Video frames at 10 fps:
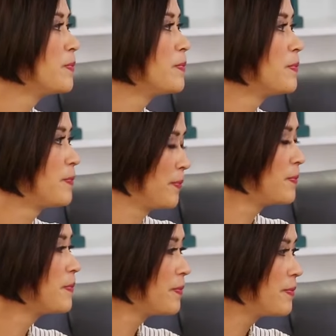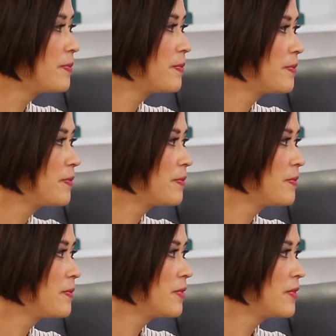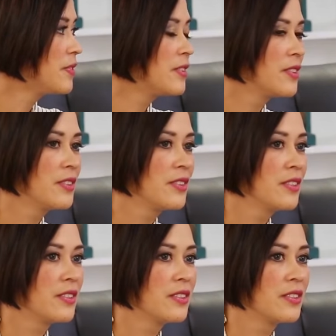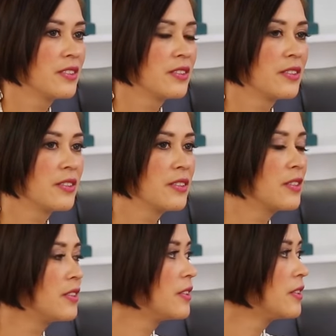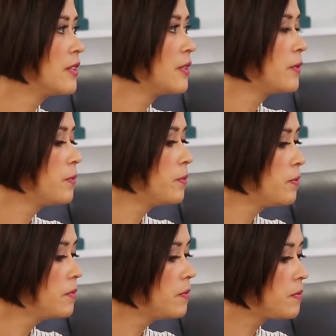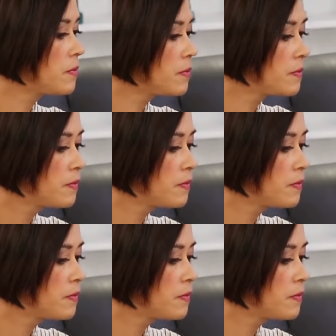The person shown says nothing.